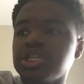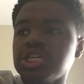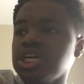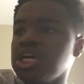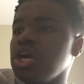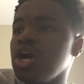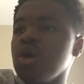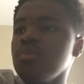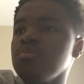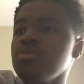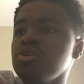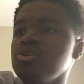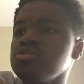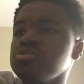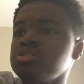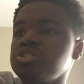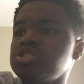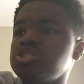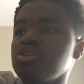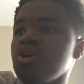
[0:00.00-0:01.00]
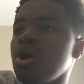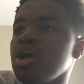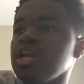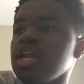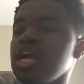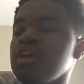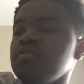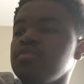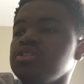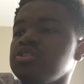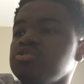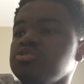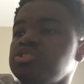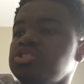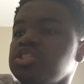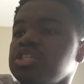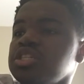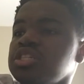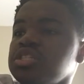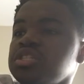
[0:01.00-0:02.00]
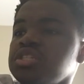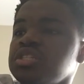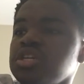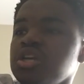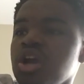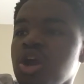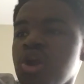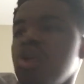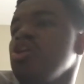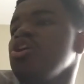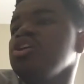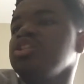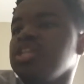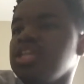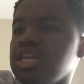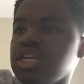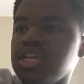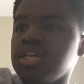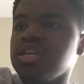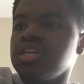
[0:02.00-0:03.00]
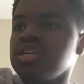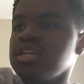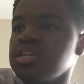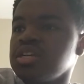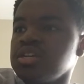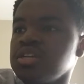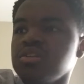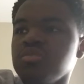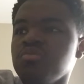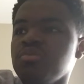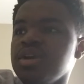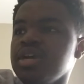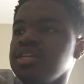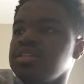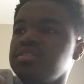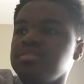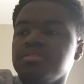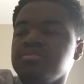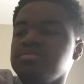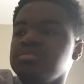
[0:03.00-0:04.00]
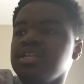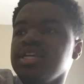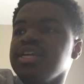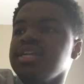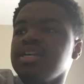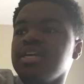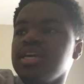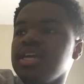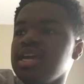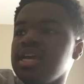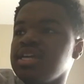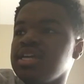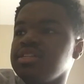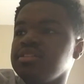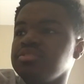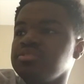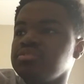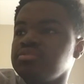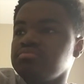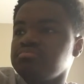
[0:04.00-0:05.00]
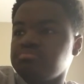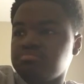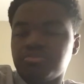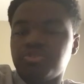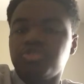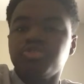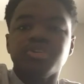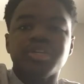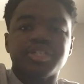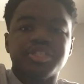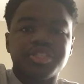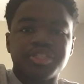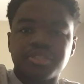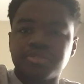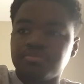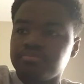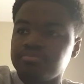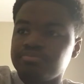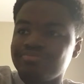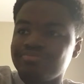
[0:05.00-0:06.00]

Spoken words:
almost start Evolution early with Lita and Trish.